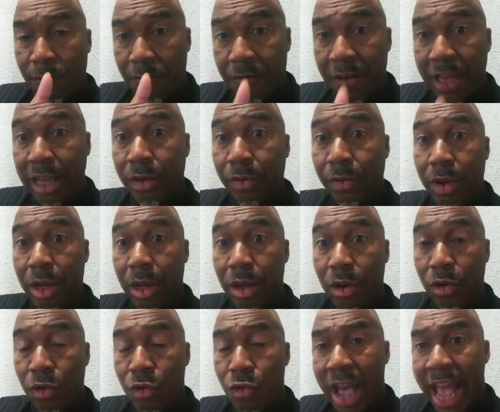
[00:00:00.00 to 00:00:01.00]

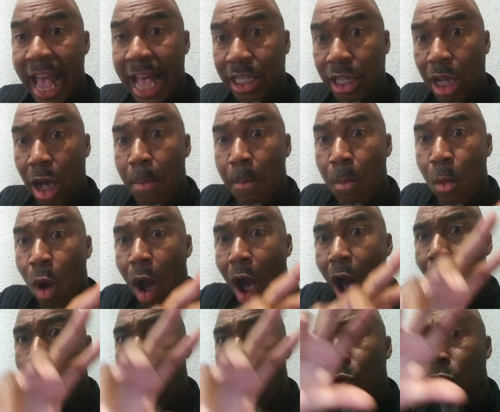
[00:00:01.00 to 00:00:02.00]
Federer, who has a
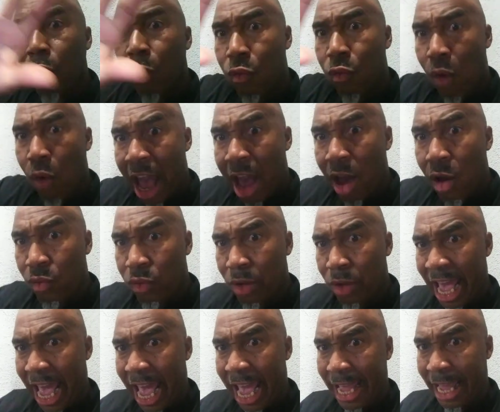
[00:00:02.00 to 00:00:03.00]
more
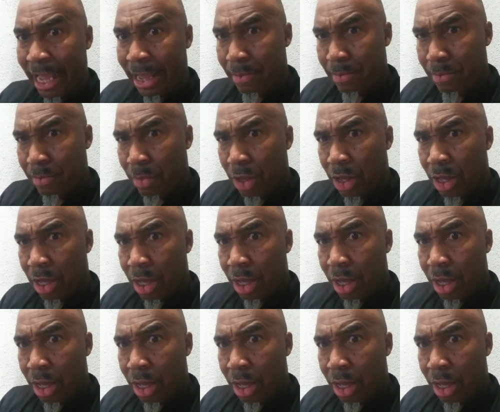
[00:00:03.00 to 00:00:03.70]
all-around game?